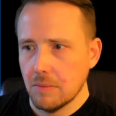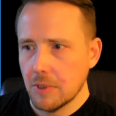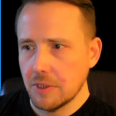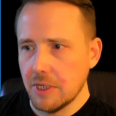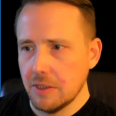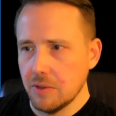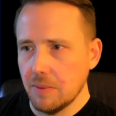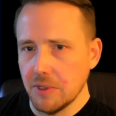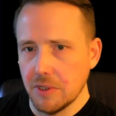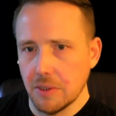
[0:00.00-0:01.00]
You can't do
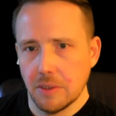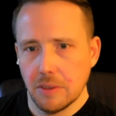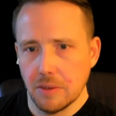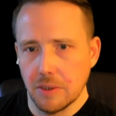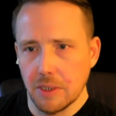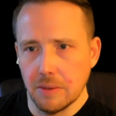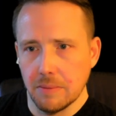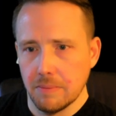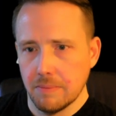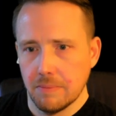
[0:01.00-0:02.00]
double digits, so you gotta
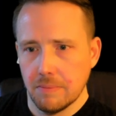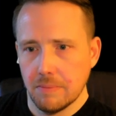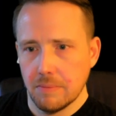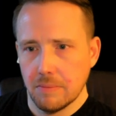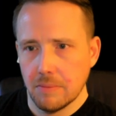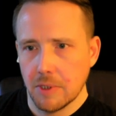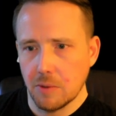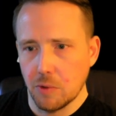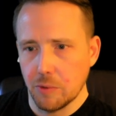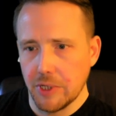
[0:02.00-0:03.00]

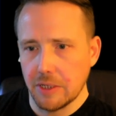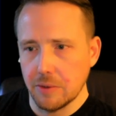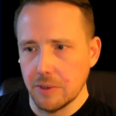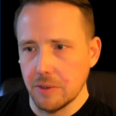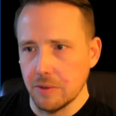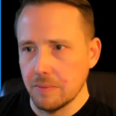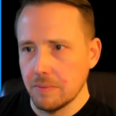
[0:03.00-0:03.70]
work with that constraint too.